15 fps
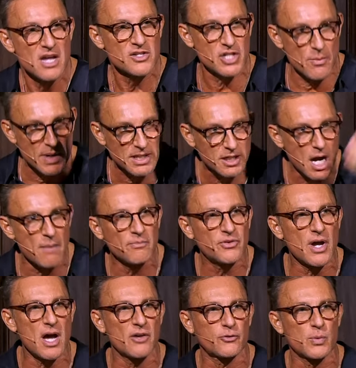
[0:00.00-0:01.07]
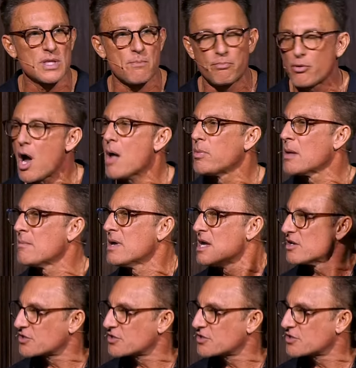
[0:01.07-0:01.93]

Someone comes to us with a problem,